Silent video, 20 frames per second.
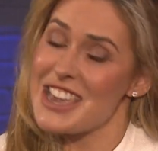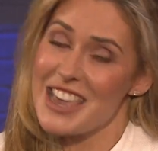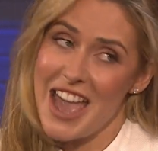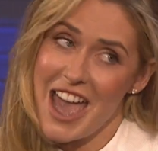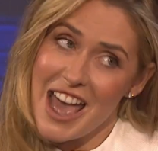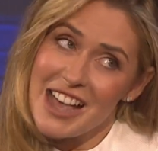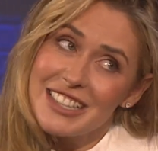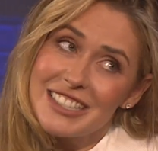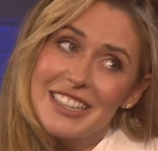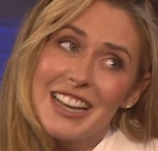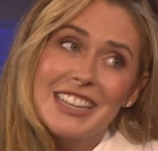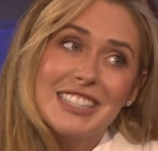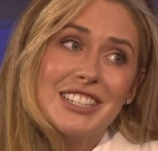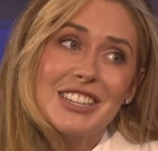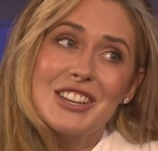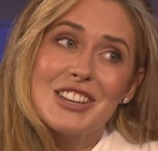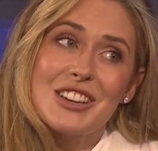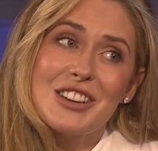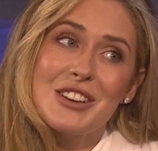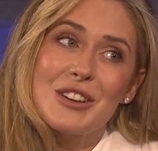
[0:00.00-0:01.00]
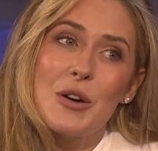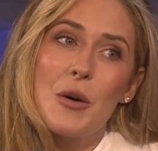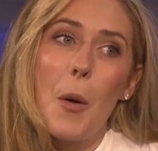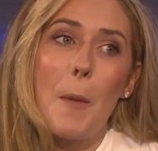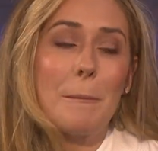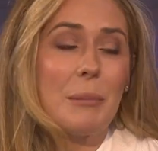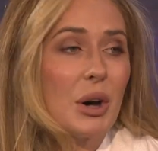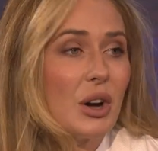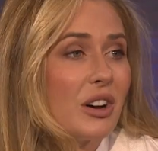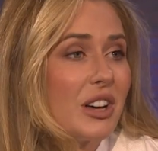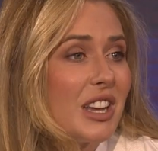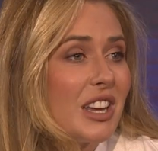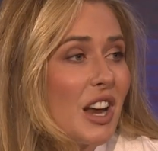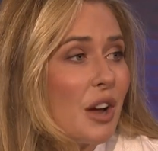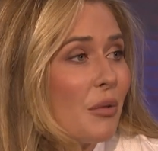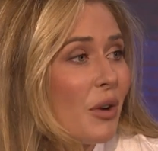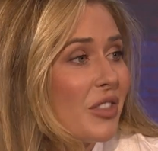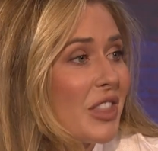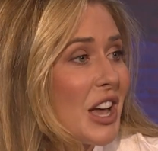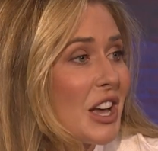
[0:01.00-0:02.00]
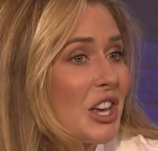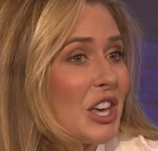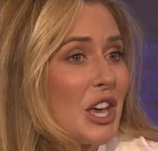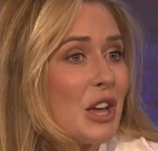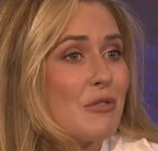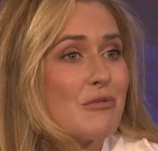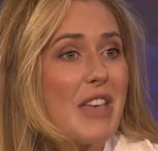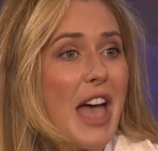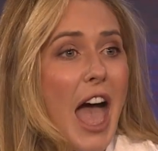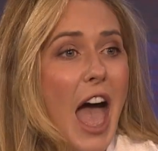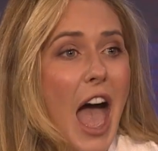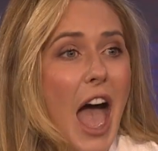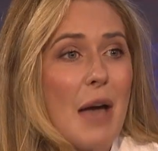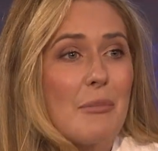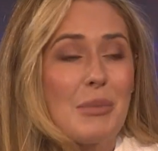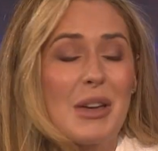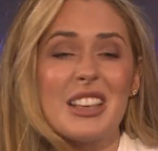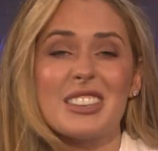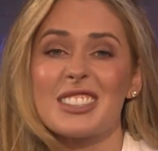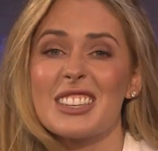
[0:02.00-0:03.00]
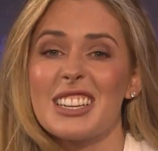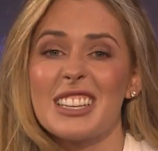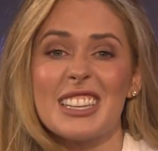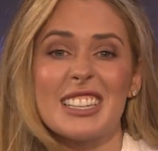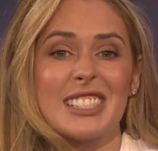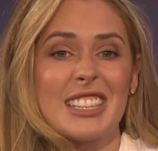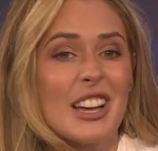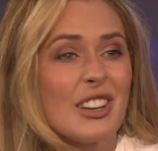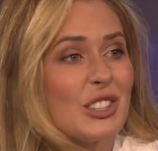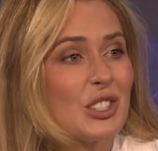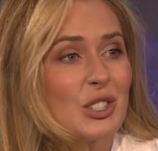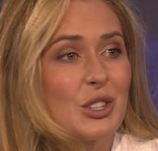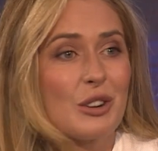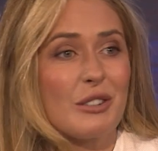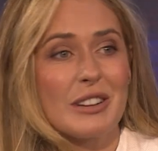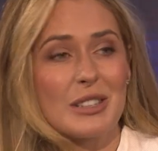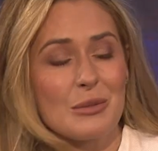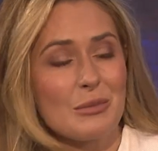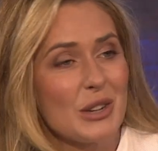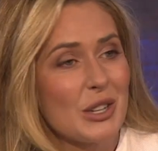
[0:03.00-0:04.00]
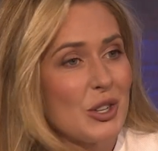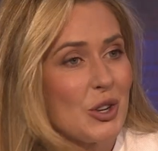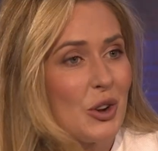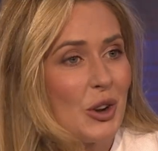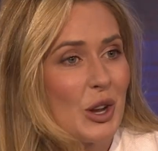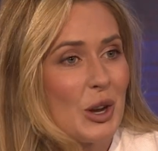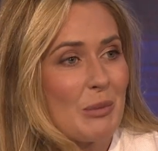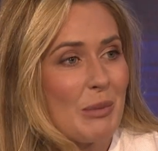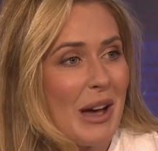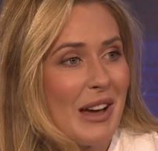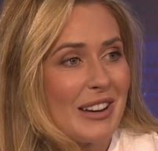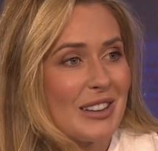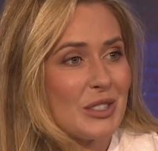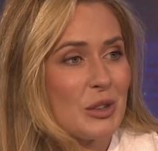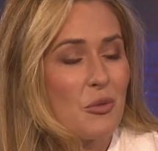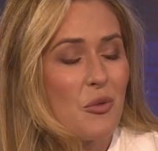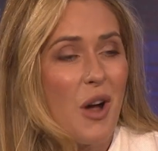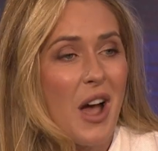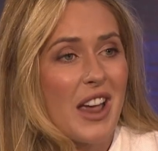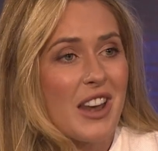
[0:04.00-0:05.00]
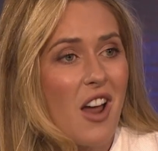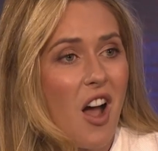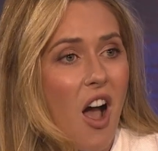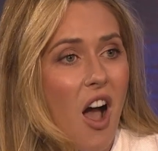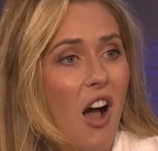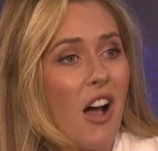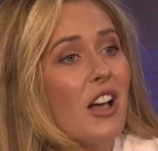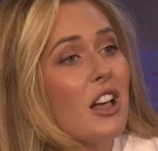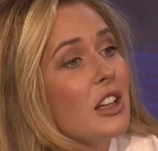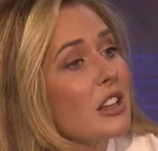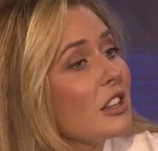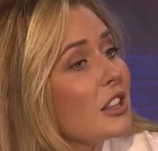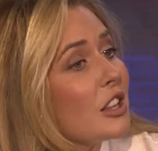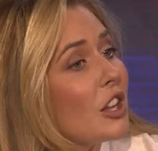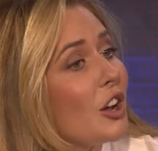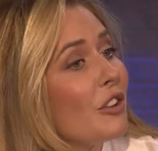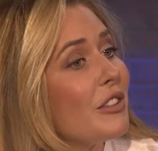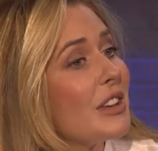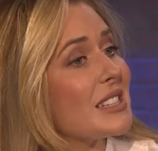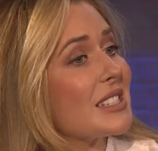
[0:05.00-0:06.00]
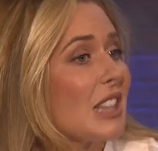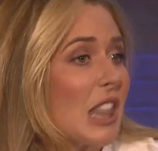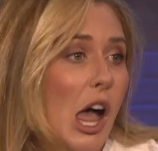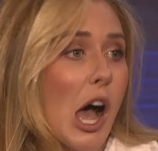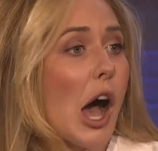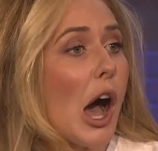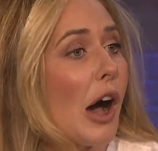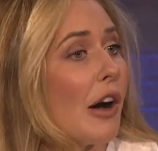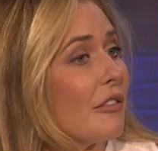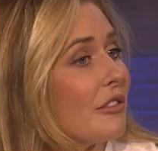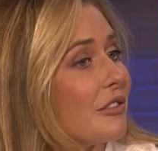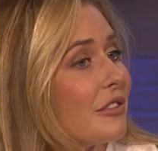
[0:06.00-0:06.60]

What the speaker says: Yes, I do. Yeah. But you know what? They're cute. They're happy. It's going to sell stories, and we're talking about it, so why not? Love is love.